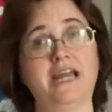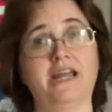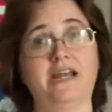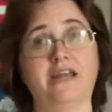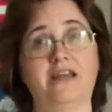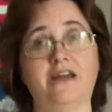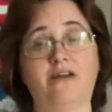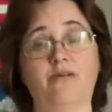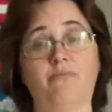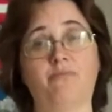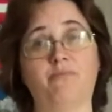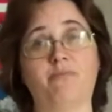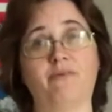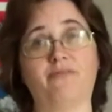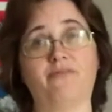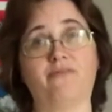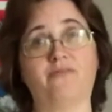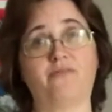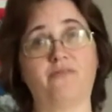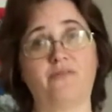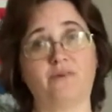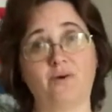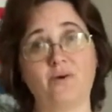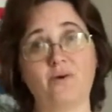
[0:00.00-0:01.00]
Now,
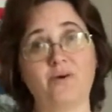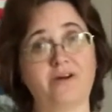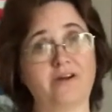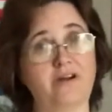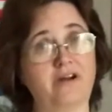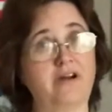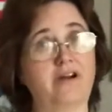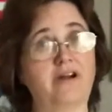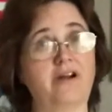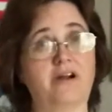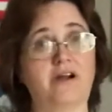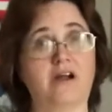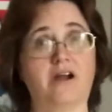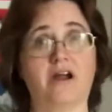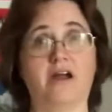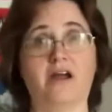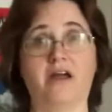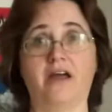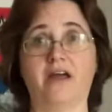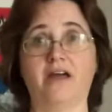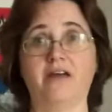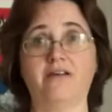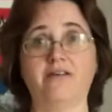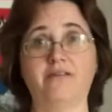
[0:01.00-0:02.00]
before
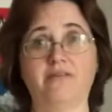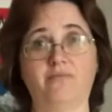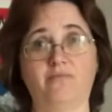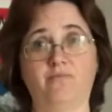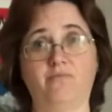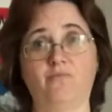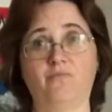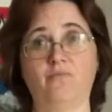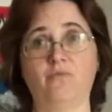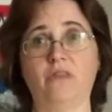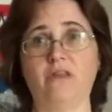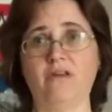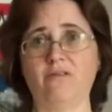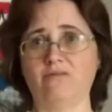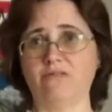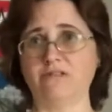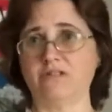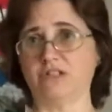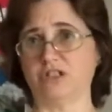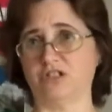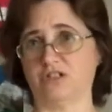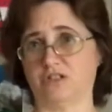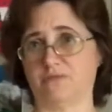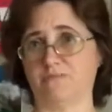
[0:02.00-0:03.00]
it
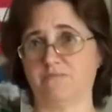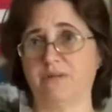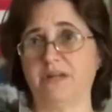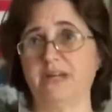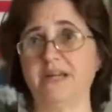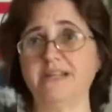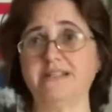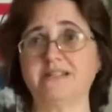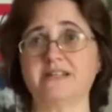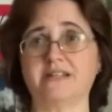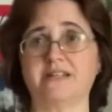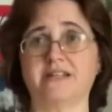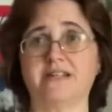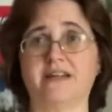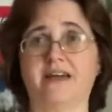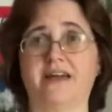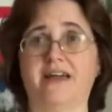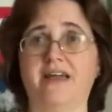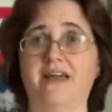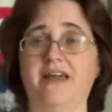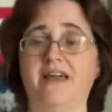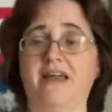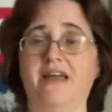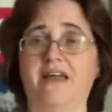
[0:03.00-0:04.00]
was just pizza
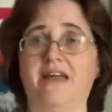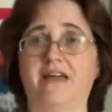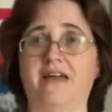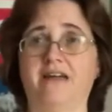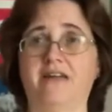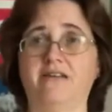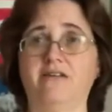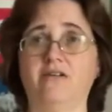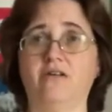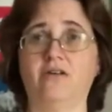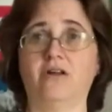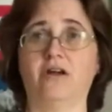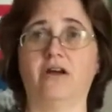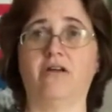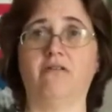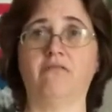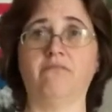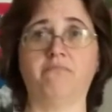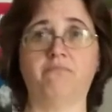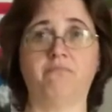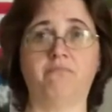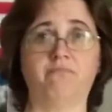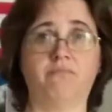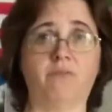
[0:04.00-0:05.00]
night, and you
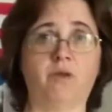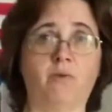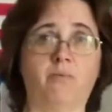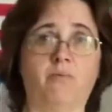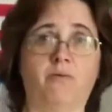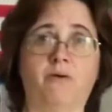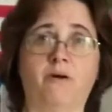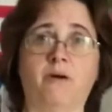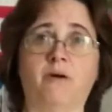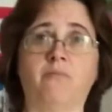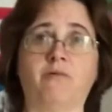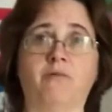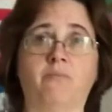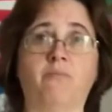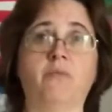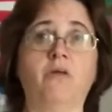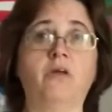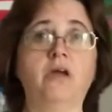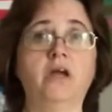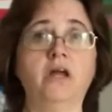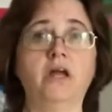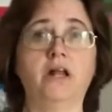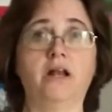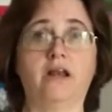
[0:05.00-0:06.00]
know, no problem.
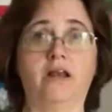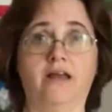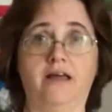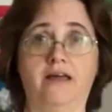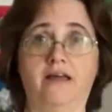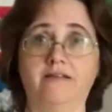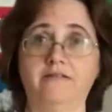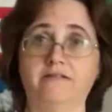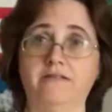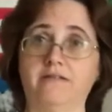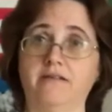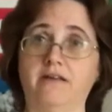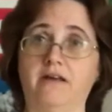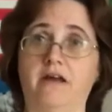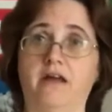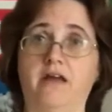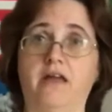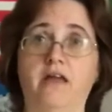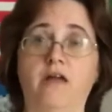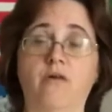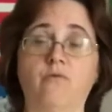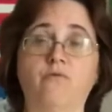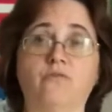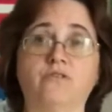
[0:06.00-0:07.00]
Last
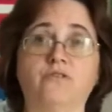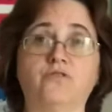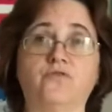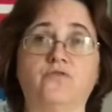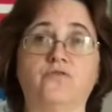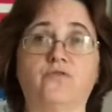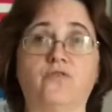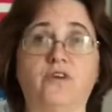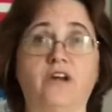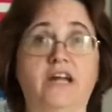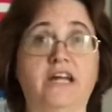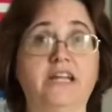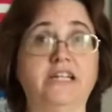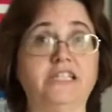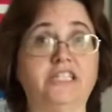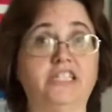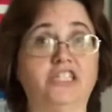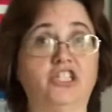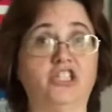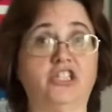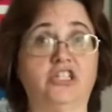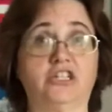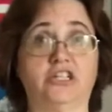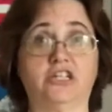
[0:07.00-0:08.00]
night was fried
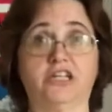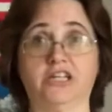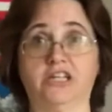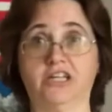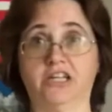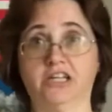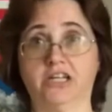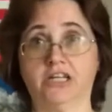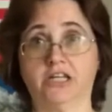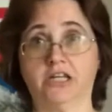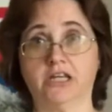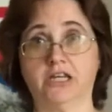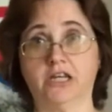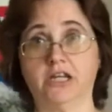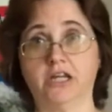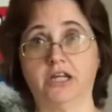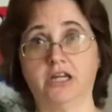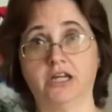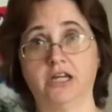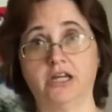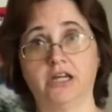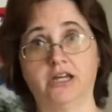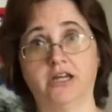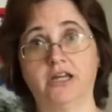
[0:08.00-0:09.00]
chicken,
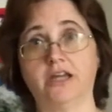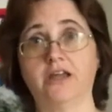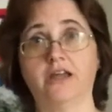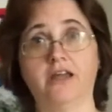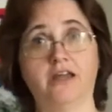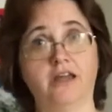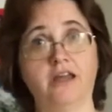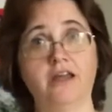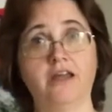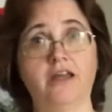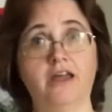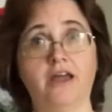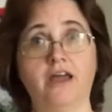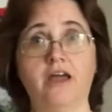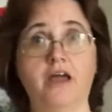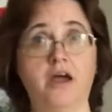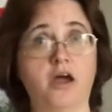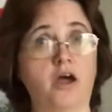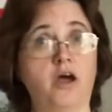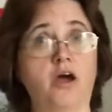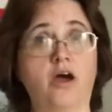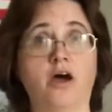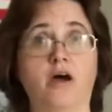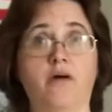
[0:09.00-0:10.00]

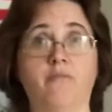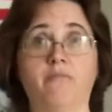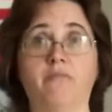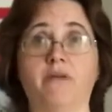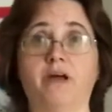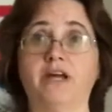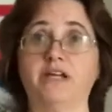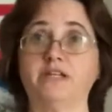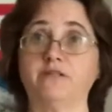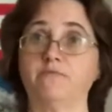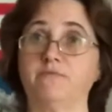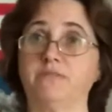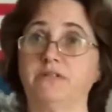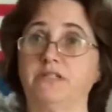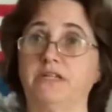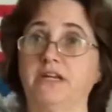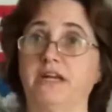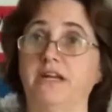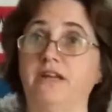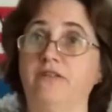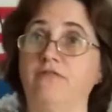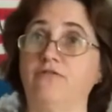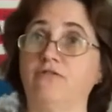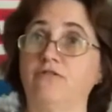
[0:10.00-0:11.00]
mashed
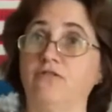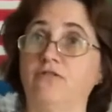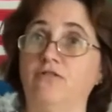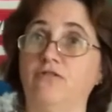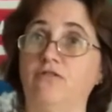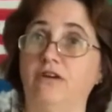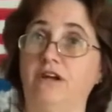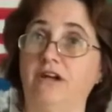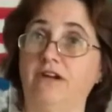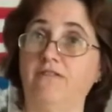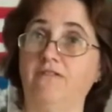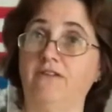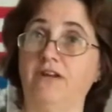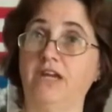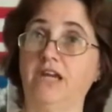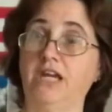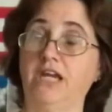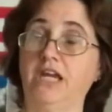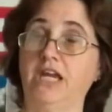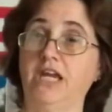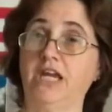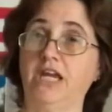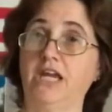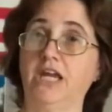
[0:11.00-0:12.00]
potatoes and
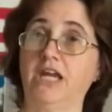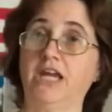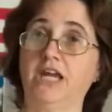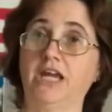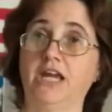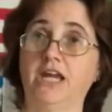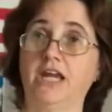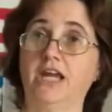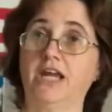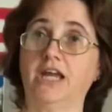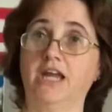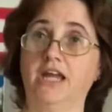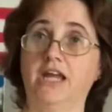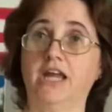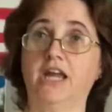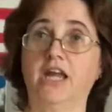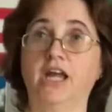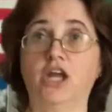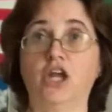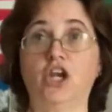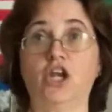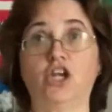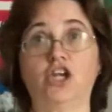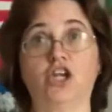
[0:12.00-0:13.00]
gravy,
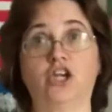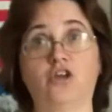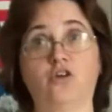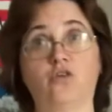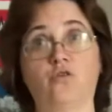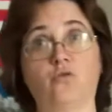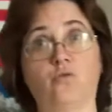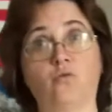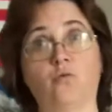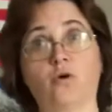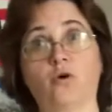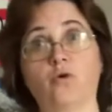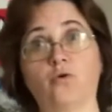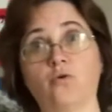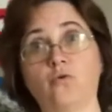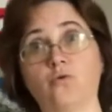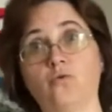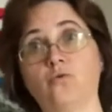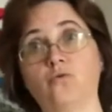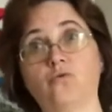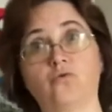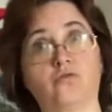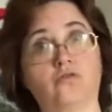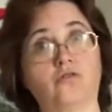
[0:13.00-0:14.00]
dinner
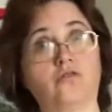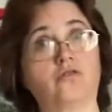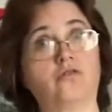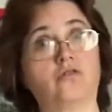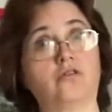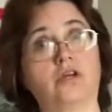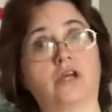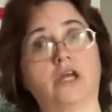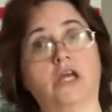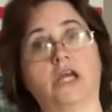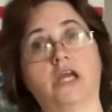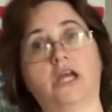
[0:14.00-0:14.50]
rolls,